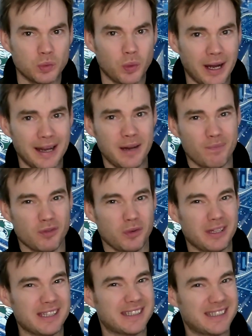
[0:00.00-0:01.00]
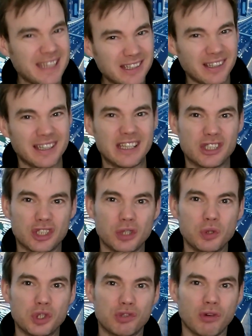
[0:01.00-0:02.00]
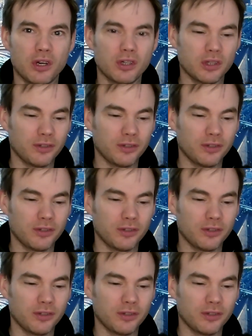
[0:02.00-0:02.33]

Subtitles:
Why? Well, the signal is too strong.